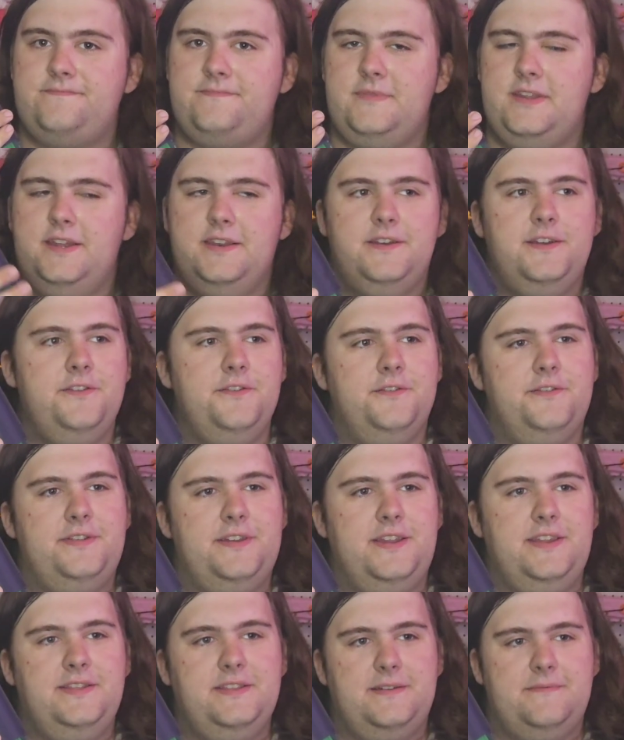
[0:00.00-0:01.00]
And another
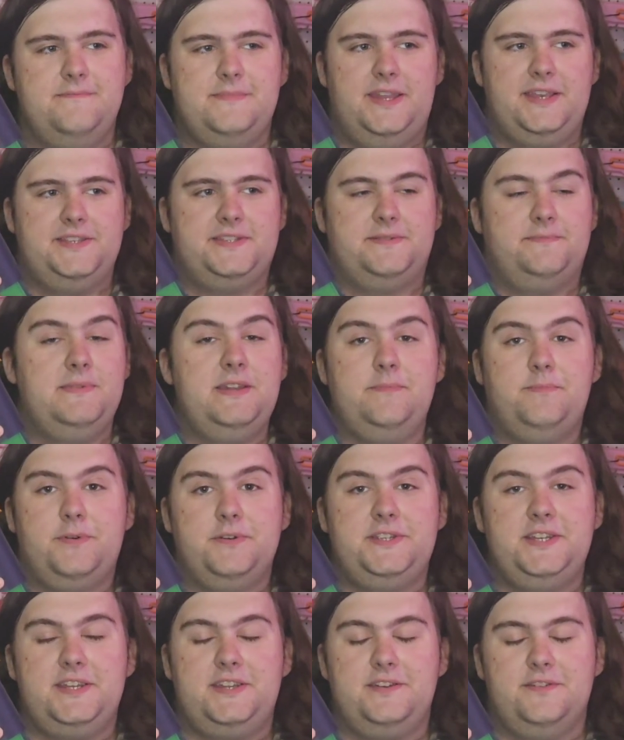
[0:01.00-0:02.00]
thing that makes me
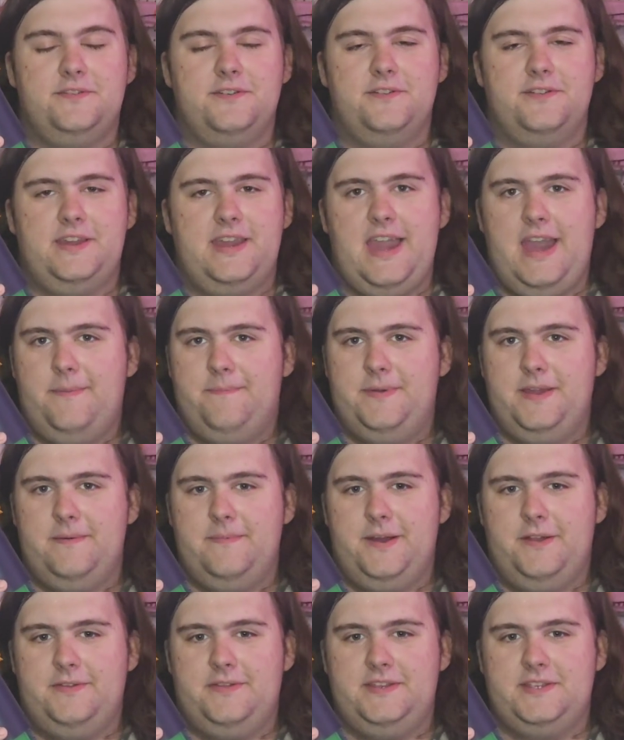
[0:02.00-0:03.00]
particularly happy
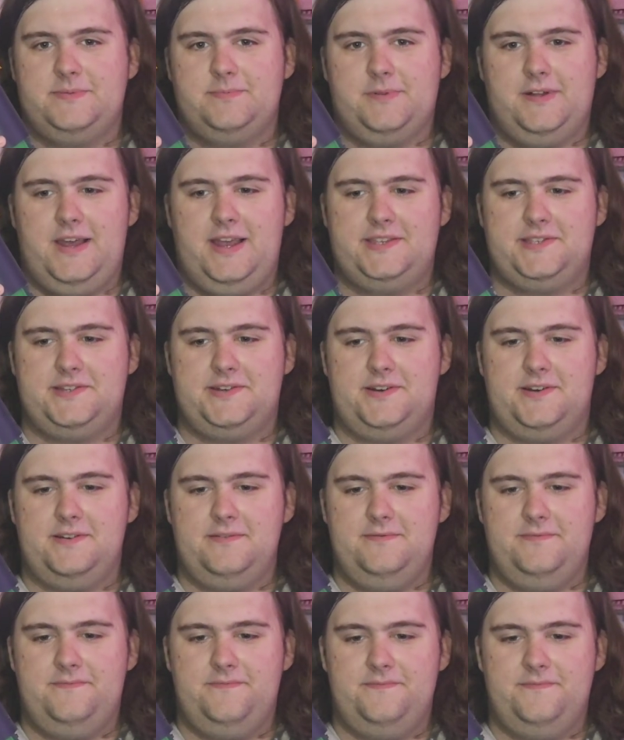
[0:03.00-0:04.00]
about this
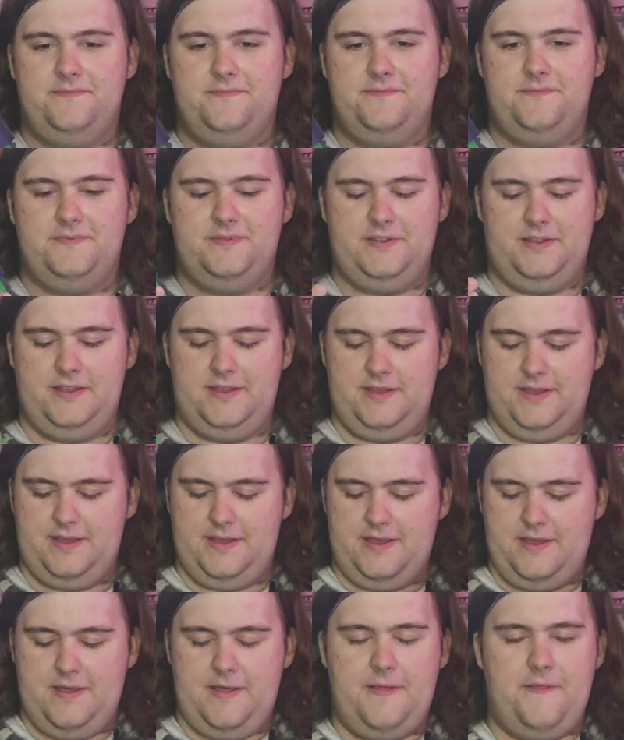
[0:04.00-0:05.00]
blaster,
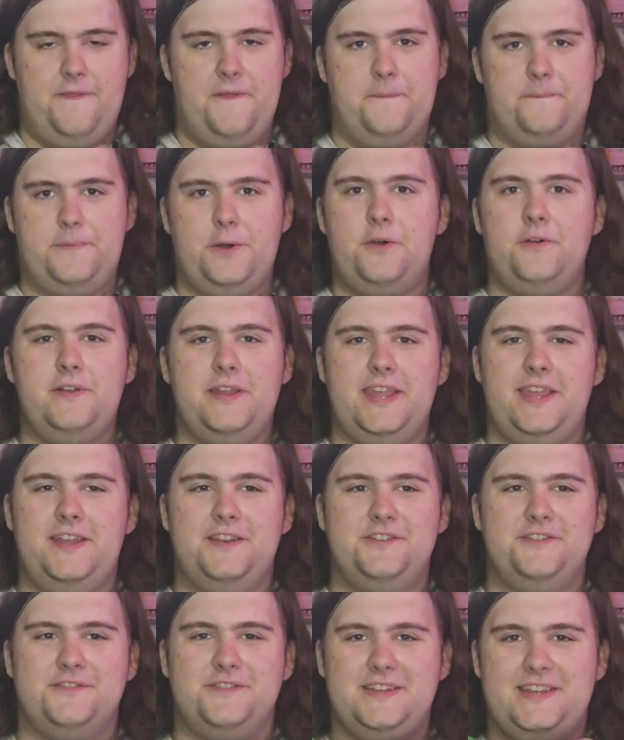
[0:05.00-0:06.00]
the bolt
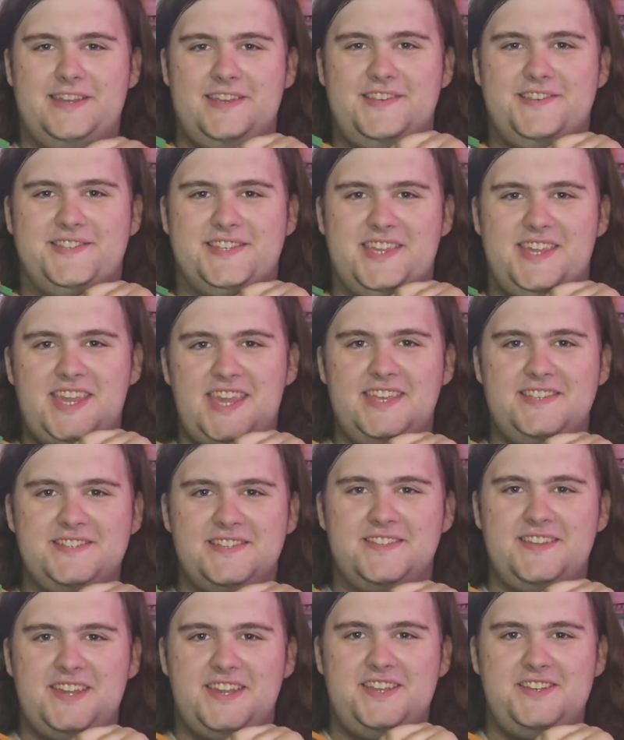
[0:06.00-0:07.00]
handle is
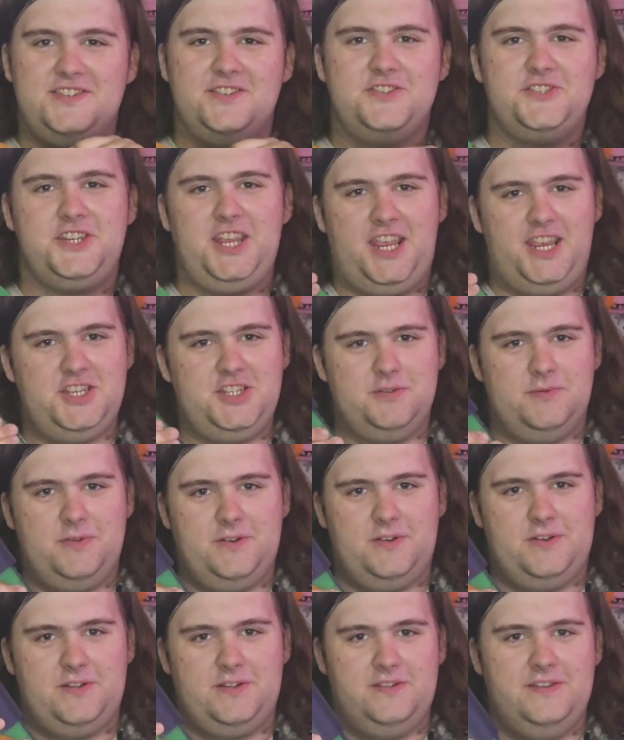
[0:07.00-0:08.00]
easily
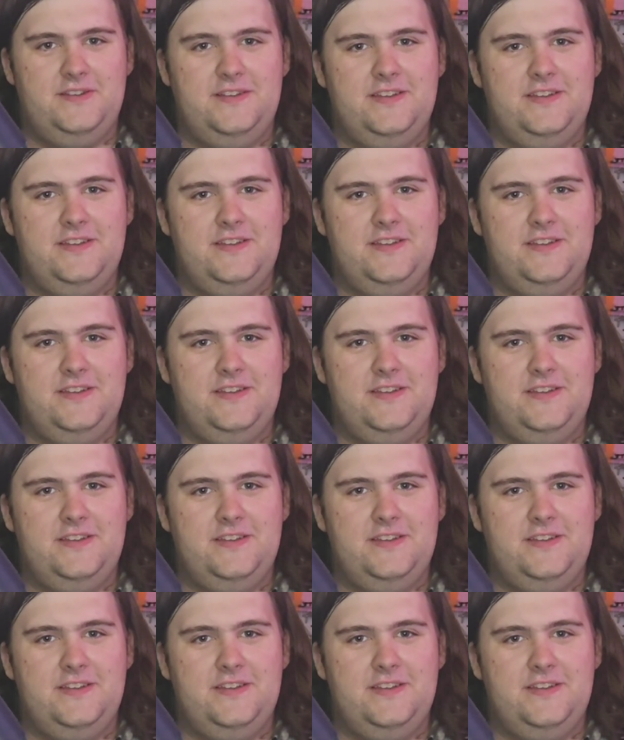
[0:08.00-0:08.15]
interchangeable.